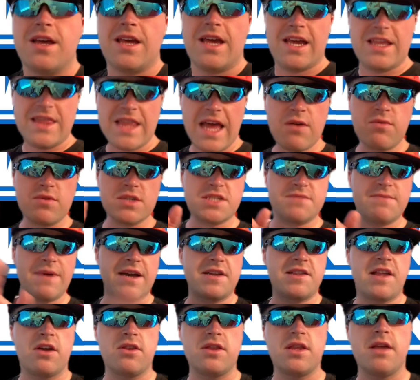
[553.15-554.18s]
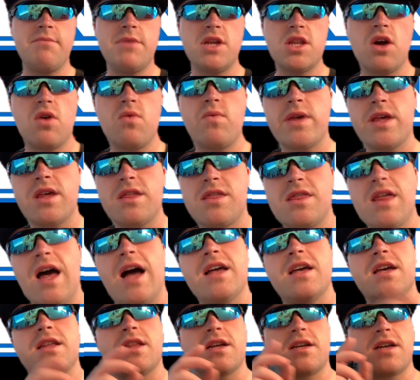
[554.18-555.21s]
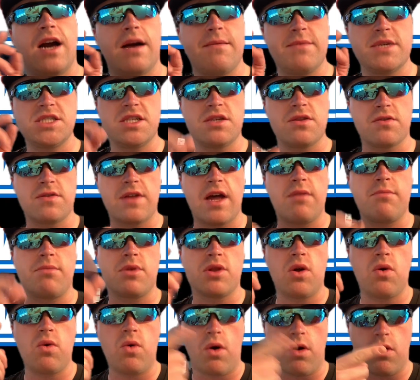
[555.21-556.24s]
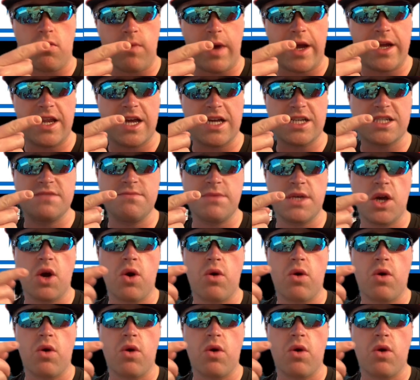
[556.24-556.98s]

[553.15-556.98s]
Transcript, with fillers: And that was SmackDown. Let me know what you thought in the comments either down below or right next to me